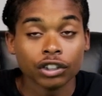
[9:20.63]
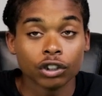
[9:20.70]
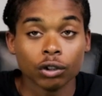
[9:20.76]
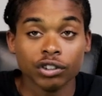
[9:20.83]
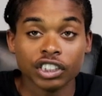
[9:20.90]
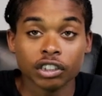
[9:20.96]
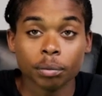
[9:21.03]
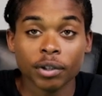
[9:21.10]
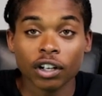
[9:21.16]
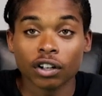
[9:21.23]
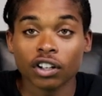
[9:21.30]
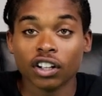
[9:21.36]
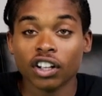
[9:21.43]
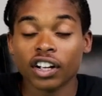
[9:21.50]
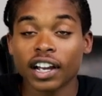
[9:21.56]
So just be
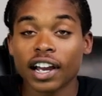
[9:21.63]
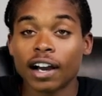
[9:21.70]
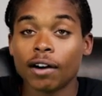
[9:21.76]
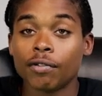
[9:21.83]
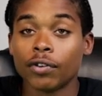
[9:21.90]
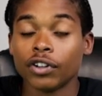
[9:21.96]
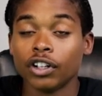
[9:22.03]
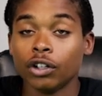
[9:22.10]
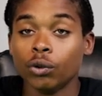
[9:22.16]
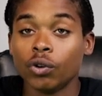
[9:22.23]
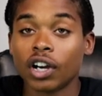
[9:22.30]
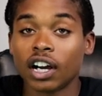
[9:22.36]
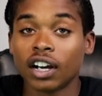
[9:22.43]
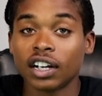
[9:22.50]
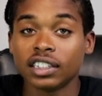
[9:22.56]
on the lookout for the new
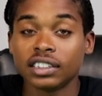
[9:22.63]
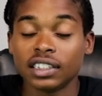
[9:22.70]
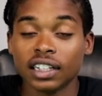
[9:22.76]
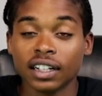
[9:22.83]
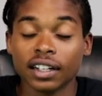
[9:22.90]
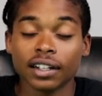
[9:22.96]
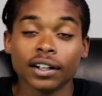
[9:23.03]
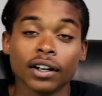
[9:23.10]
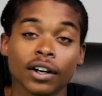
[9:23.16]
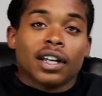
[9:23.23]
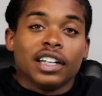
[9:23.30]
content.